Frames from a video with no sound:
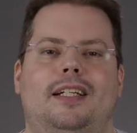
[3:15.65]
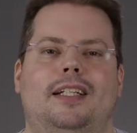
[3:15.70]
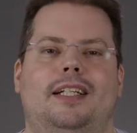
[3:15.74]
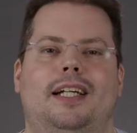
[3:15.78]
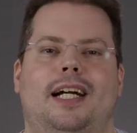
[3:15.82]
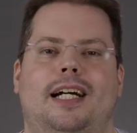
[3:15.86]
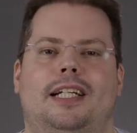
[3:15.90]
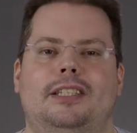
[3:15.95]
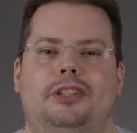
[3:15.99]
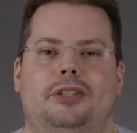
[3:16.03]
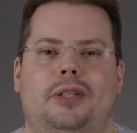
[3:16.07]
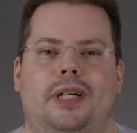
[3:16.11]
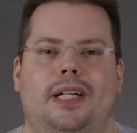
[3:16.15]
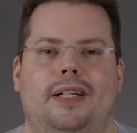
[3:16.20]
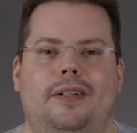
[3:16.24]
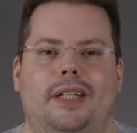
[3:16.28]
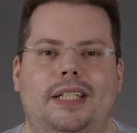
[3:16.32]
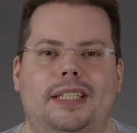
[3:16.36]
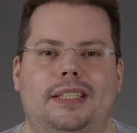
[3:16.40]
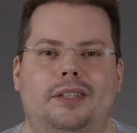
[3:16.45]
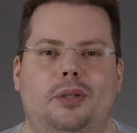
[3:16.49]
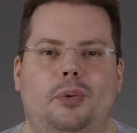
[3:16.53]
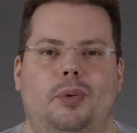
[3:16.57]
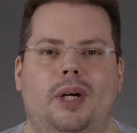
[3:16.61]

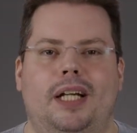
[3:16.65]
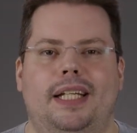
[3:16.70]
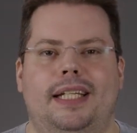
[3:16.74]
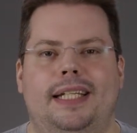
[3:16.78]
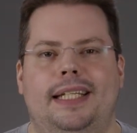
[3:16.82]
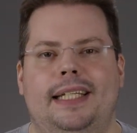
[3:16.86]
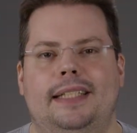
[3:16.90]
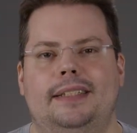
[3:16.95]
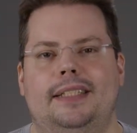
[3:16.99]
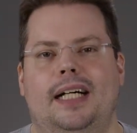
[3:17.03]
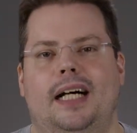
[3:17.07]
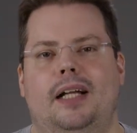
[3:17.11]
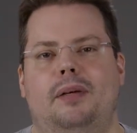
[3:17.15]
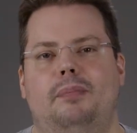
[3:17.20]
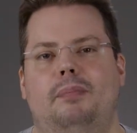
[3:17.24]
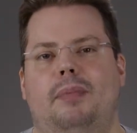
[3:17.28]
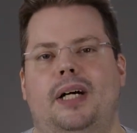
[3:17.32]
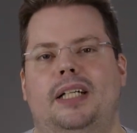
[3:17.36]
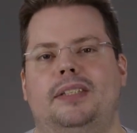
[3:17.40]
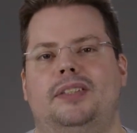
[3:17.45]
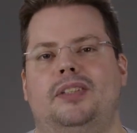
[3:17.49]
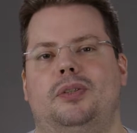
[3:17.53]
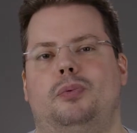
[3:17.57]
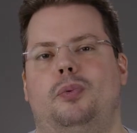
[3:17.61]
contrary to what Elon
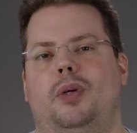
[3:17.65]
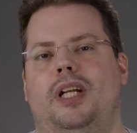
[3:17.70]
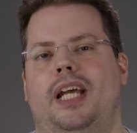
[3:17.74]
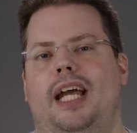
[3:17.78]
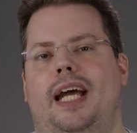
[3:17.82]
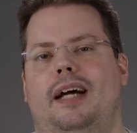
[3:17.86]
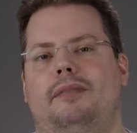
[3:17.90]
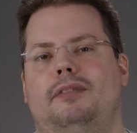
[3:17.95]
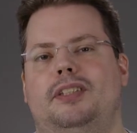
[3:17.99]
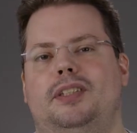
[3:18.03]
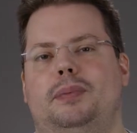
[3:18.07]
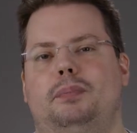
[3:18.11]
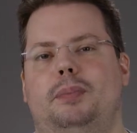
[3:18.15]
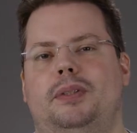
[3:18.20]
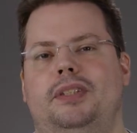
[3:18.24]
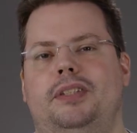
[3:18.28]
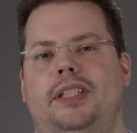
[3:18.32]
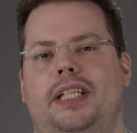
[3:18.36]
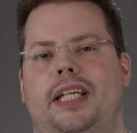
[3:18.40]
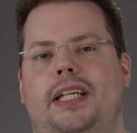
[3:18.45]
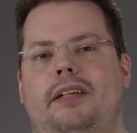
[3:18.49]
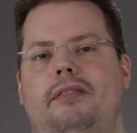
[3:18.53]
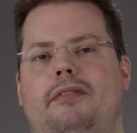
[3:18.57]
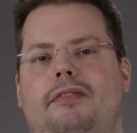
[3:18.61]
Musk would have us
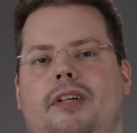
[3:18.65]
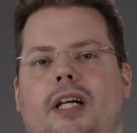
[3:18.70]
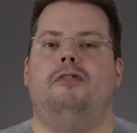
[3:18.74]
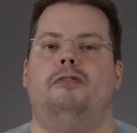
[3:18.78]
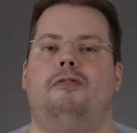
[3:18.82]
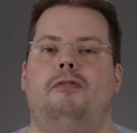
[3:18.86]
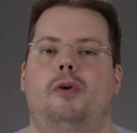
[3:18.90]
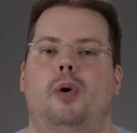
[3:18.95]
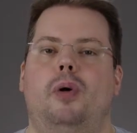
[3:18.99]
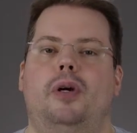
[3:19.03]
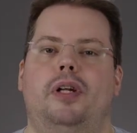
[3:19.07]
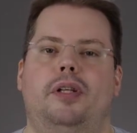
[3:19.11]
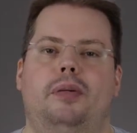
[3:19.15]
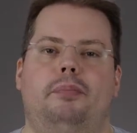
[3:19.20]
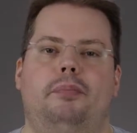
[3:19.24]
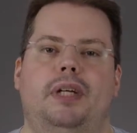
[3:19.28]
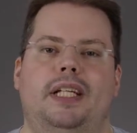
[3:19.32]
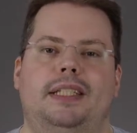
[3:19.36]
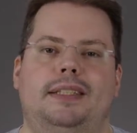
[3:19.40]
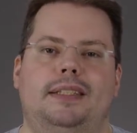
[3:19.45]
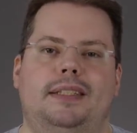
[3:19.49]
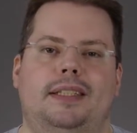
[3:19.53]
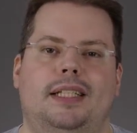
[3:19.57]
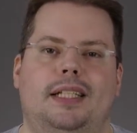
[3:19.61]
believe, Ford
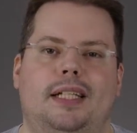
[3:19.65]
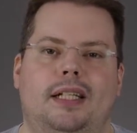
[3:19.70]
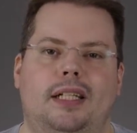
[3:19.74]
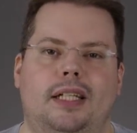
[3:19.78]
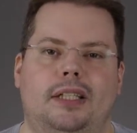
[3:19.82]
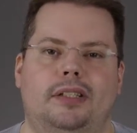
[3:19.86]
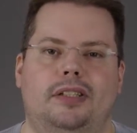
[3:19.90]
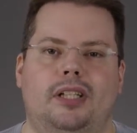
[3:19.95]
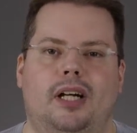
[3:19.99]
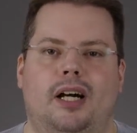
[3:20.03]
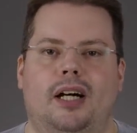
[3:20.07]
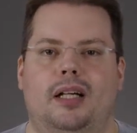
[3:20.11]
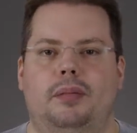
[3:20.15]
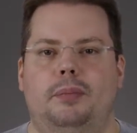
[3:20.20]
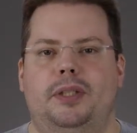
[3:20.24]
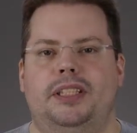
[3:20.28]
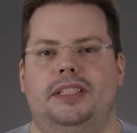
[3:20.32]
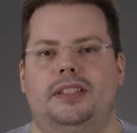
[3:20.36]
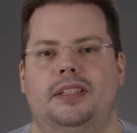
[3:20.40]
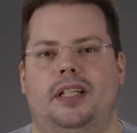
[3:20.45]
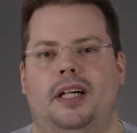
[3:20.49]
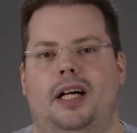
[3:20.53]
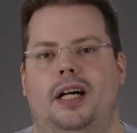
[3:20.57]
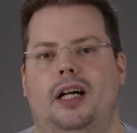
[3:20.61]
admits that our
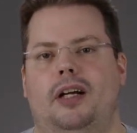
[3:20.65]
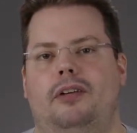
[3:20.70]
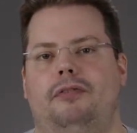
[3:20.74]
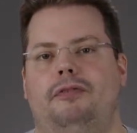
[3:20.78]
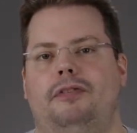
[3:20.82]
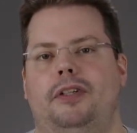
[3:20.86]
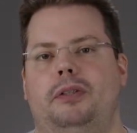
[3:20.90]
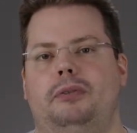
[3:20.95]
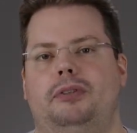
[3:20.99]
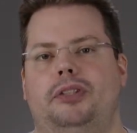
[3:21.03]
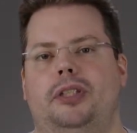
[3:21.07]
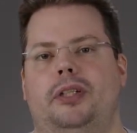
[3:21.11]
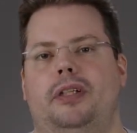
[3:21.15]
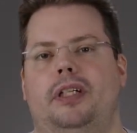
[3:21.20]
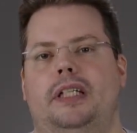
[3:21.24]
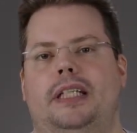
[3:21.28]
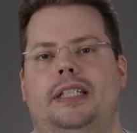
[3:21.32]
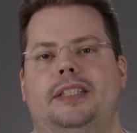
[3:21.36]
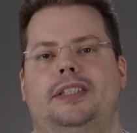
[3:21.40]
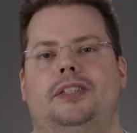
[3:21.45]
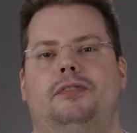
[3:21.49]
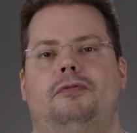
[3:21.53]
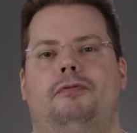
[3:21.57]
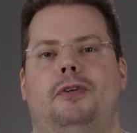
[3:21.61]
autonomous car future
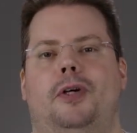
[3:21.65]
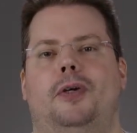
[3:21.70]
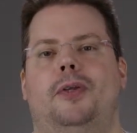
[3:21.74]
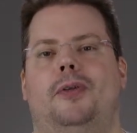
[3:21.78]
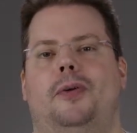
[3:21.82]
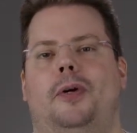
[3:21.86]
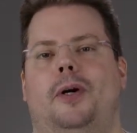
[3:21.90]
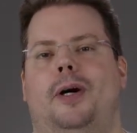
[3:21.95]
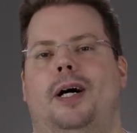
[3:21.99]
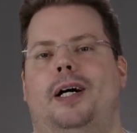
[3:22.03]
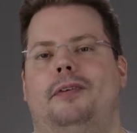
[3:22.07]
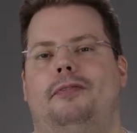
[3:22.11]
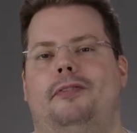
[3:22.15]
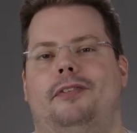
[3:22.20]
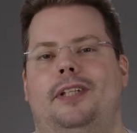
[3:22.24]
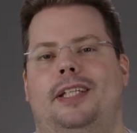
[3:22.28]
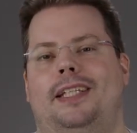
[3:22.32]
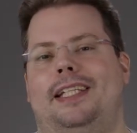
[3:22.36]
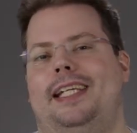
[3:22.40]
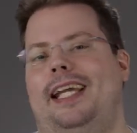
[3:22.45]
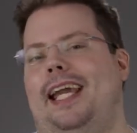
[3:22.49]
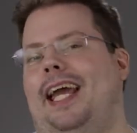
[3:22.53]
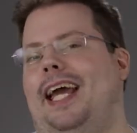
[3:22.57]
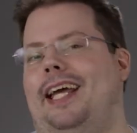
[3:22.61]
is further off
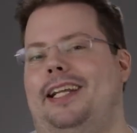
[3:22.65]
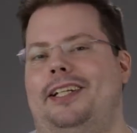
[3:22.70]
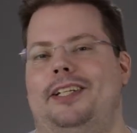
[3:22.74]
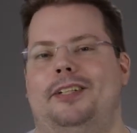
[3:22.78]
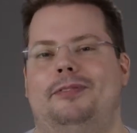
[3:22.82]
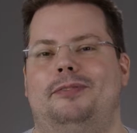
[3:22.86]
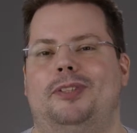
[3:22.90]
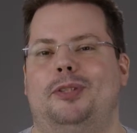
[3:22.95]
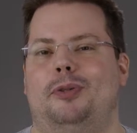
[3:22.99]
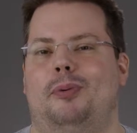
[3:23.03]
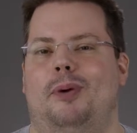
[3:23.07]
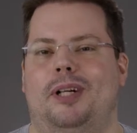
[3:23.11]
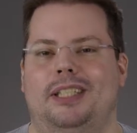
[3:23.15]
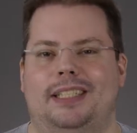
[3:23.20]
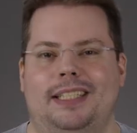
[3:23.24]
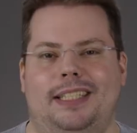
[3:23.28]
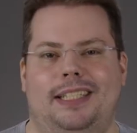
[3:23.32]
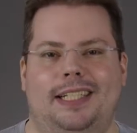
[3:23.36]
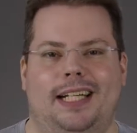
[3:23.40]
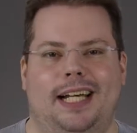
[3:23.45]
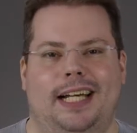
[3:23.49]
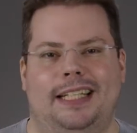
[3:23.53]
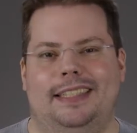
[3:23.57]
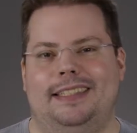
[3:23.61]
than the end of
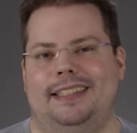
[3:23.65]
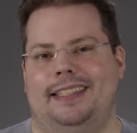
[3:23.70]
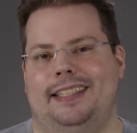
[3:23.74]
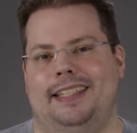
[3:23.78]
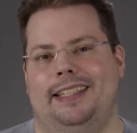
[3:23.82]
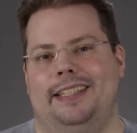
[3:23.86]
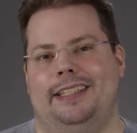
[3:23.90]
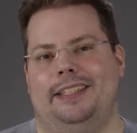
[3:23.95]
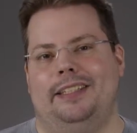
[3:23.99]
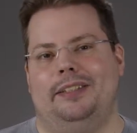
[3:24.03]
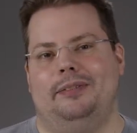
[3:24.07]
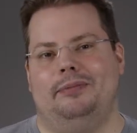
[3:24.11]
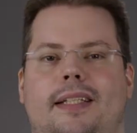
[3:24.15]
2019.